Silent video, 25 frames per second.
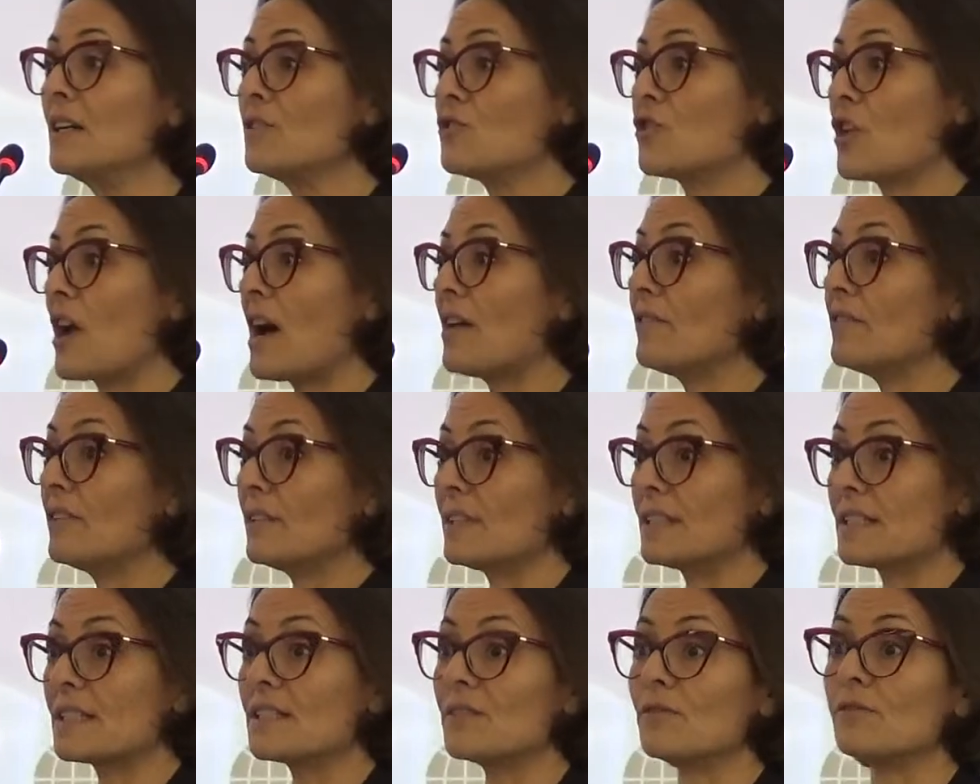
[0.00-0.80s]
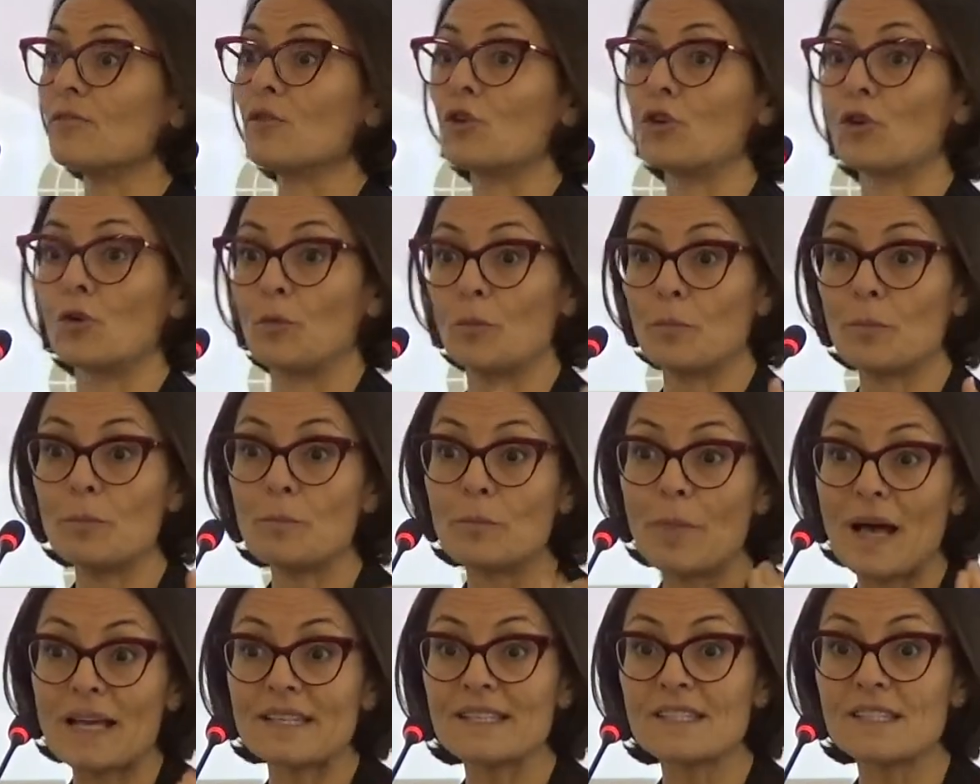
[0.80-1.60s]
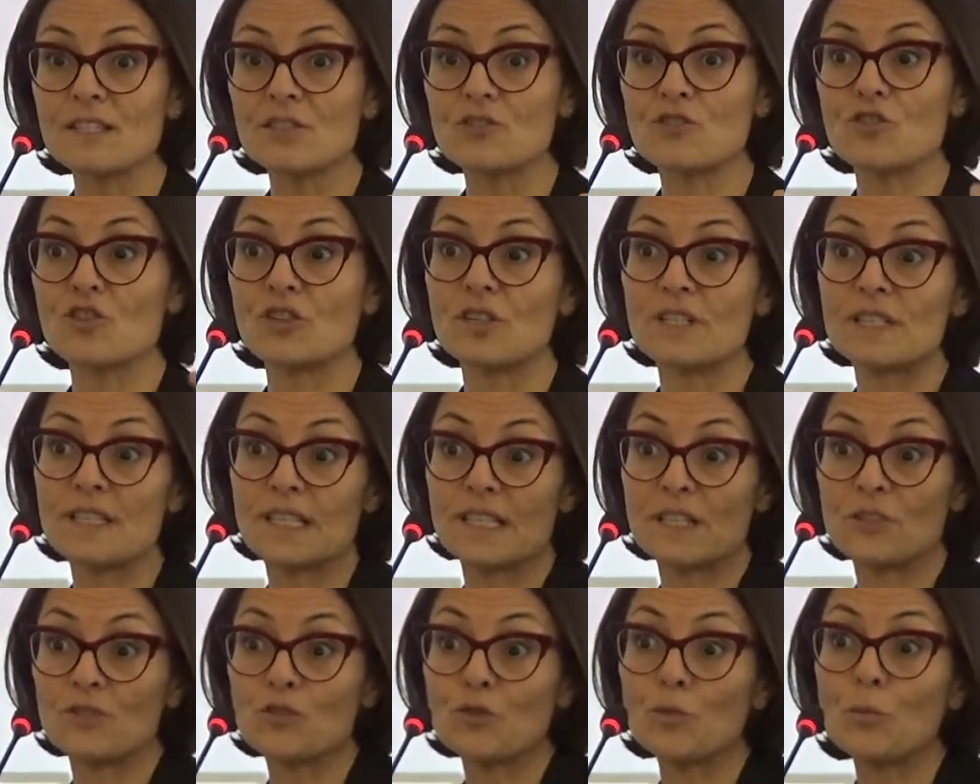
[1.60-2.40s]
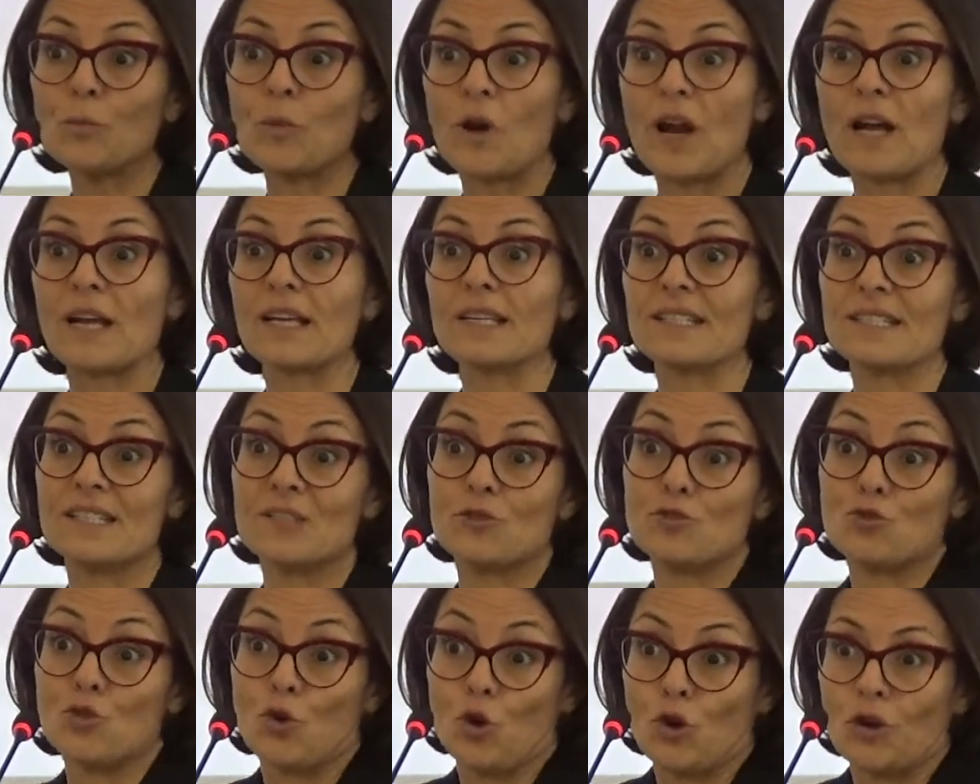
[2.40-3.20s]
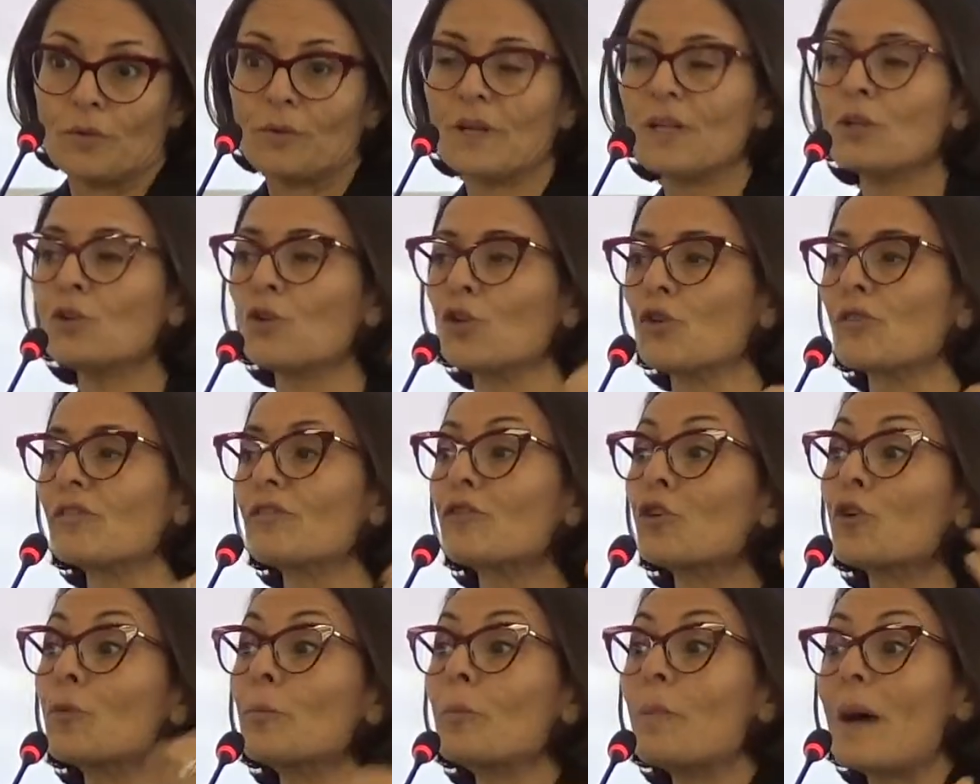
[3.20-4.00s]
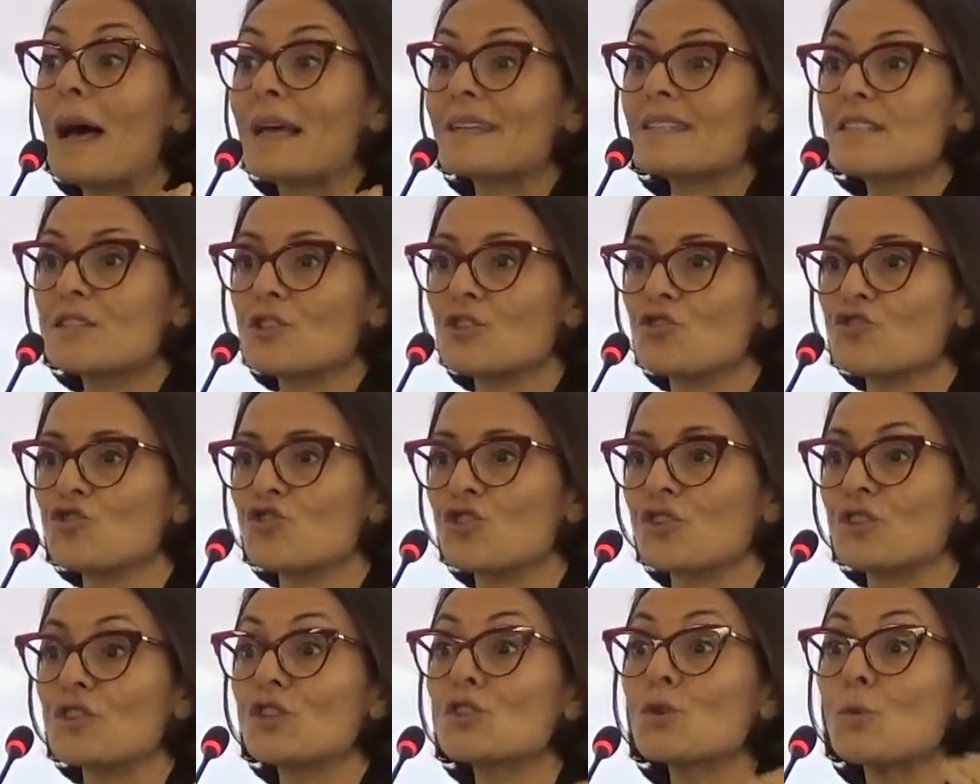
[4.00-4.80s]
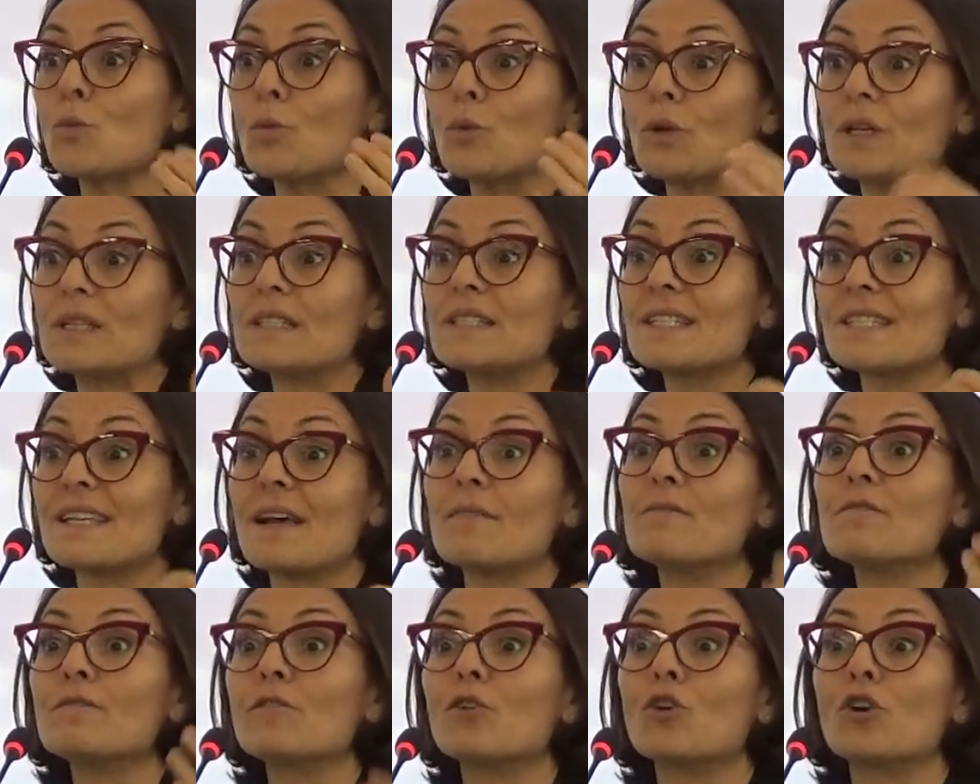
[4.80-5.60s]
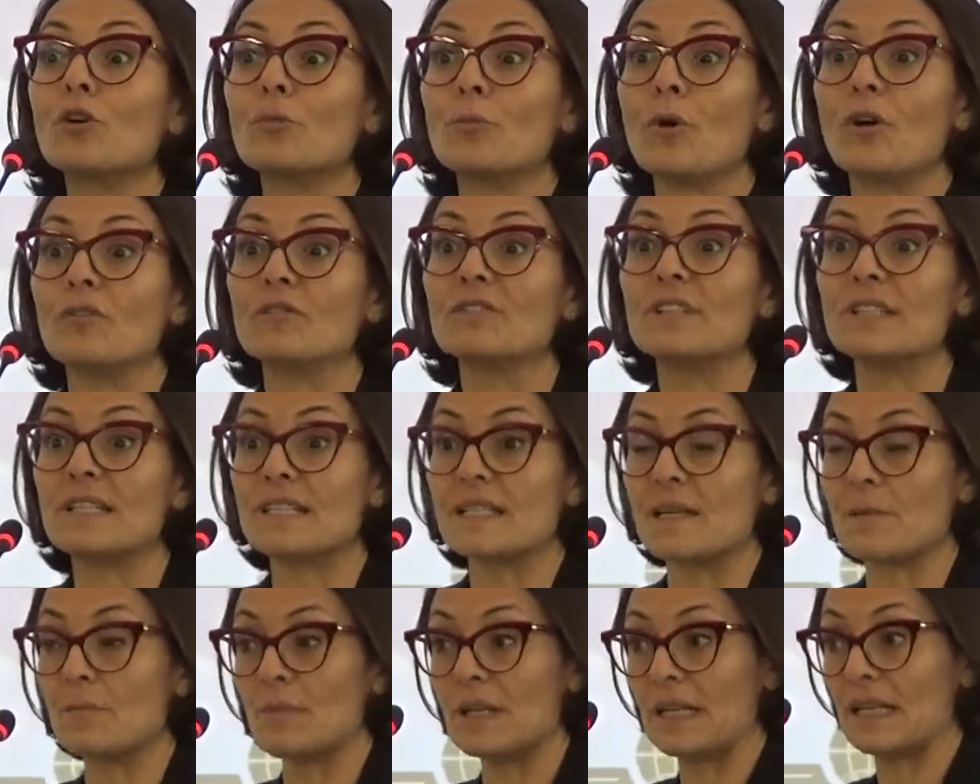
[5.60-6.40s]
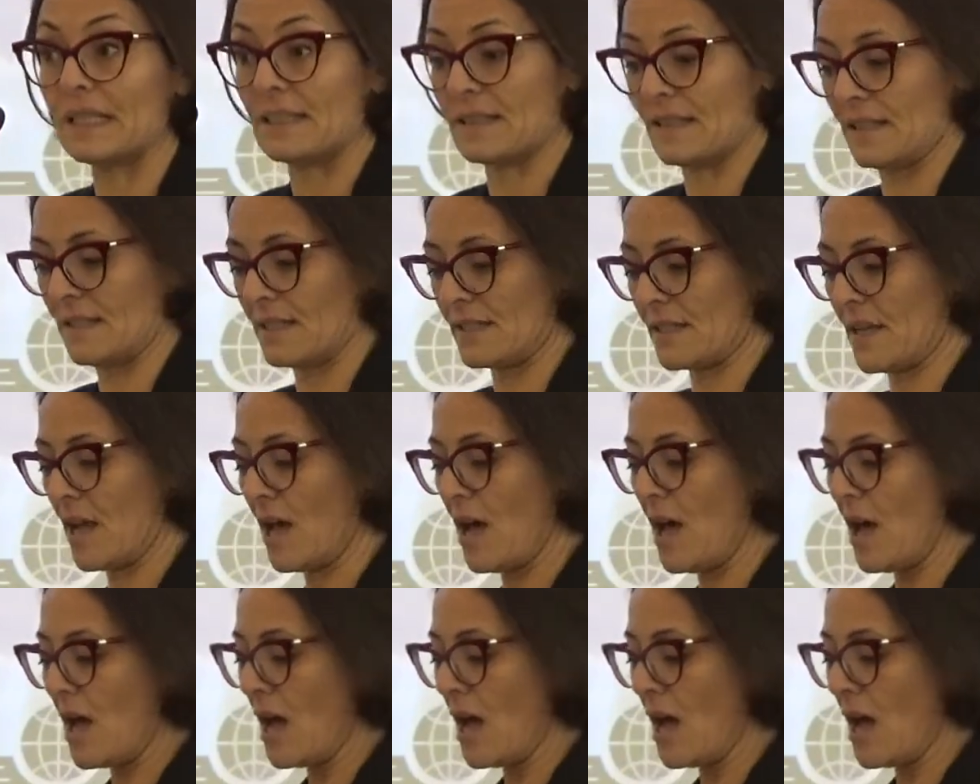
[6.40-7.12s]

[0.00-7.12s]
travels for passengers into brackets normal or for passengers with some form of disabilities.